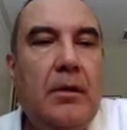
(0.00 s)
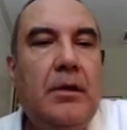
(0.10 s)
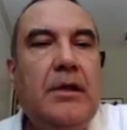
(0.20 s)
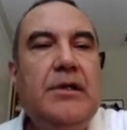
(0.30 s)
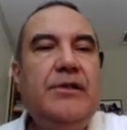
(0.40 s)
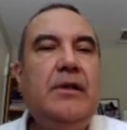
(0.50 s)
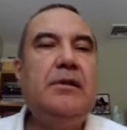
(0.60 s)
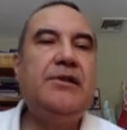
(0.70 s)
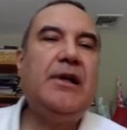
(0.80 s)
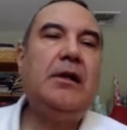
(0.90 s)
Here's the
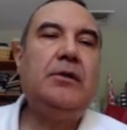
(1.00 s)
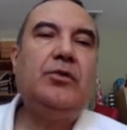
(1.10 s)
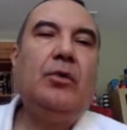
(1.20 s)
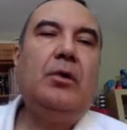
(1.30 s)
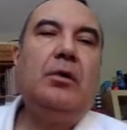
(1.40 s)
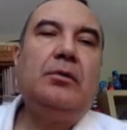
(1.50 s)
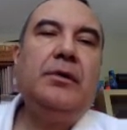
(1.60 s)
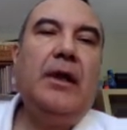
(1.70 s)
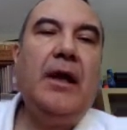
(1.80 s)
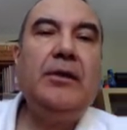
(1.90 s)
result
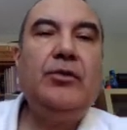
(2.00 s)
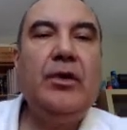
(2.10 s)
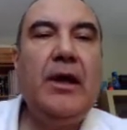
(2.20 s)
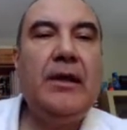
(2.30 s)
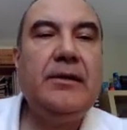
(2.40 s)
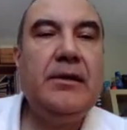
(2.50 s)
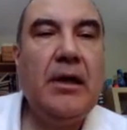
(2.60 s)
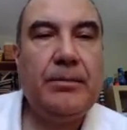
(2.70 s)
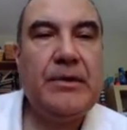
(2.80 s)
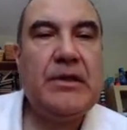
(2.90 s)
on end-to-end -end
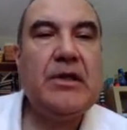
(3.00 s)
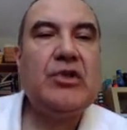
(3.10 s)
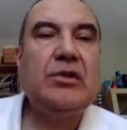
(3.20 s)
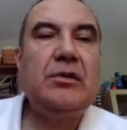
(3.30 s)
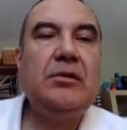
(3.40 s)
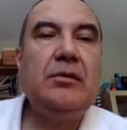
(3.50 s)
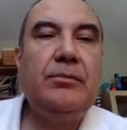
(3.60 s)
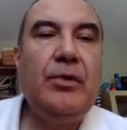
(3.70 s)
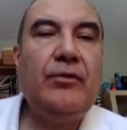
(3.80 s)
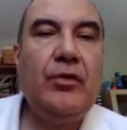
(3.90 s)
application
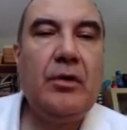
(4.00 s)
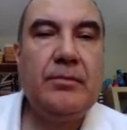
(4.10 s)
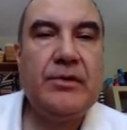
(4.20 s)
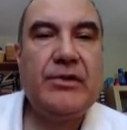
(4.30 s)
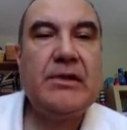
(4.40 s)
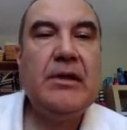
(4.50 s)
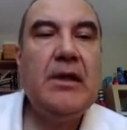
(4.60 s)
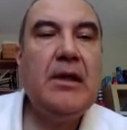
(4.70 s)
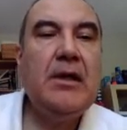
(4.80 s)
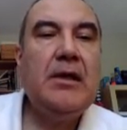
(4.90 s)
performance.
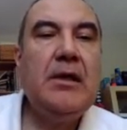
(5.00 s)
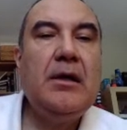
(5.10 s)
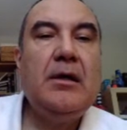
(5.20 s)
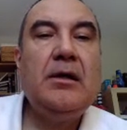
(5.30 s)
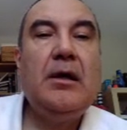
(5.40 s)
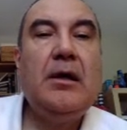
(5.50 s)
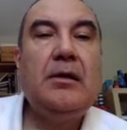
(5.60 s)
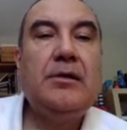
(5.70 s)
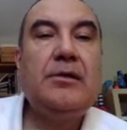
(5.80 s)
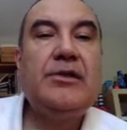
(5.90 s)

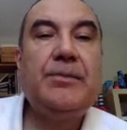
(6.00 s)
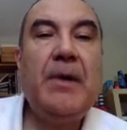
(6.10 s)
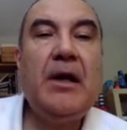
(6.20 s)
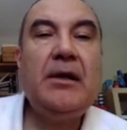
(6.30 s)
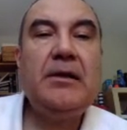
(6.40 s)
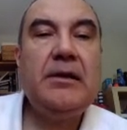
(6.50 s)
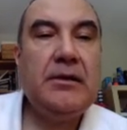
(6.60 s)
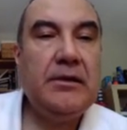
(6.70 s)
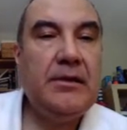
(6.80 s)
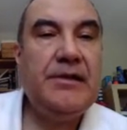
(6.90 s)
Uh, Spark
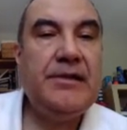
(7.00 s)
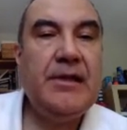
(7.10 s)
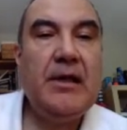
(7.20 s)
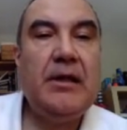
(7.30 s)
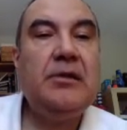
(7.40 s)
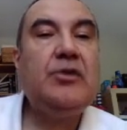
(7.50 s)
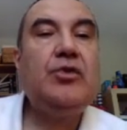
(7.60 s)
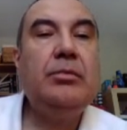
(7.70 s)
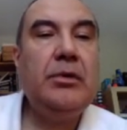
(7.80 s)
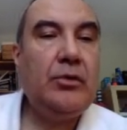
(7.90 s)
is a
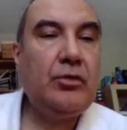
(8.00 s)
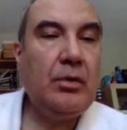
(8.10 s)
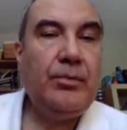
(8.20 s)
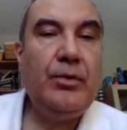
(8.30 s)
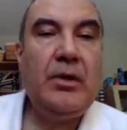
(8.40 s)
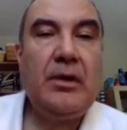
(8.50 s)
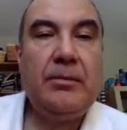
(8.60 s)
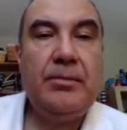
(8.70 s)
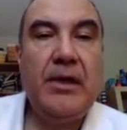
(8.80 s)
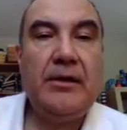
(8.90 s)
distributed computing
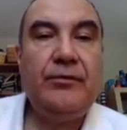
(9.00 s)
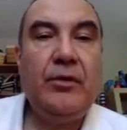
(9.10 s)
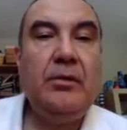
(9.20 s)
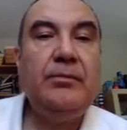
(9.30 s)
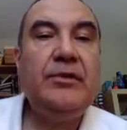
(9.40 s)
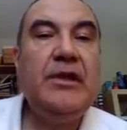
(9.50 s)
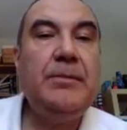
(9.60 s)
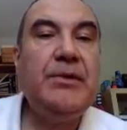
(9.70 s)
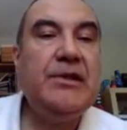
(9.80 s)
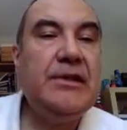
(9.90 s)
platform.
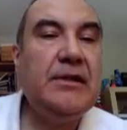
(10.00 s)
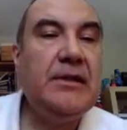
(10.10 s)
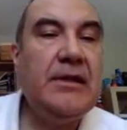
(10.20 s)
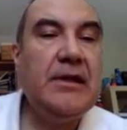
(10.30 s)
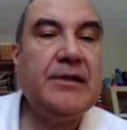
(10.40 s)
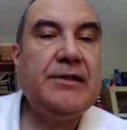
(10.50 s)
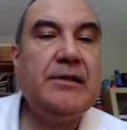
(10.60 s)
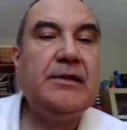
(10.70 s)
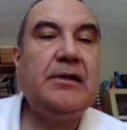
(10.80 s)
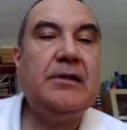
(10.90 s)
TPCDS
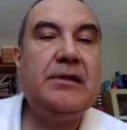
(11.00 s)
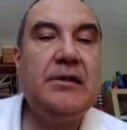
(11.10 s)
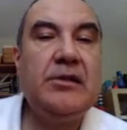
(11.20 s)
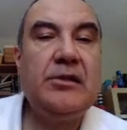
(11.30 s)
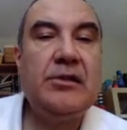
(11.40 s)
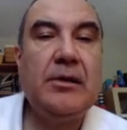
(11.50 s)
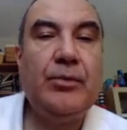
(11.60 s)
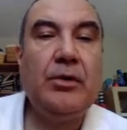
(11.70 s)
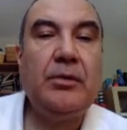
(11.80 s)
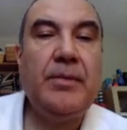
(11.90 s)
is a decision
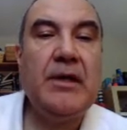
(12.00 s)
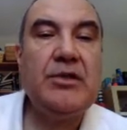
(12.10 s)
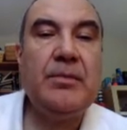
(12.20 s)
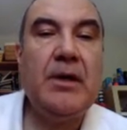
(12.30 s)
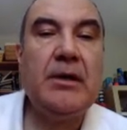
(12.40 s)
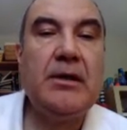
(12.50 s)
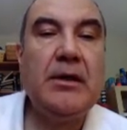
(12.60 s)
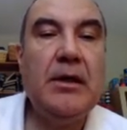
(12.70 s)
support benchmark.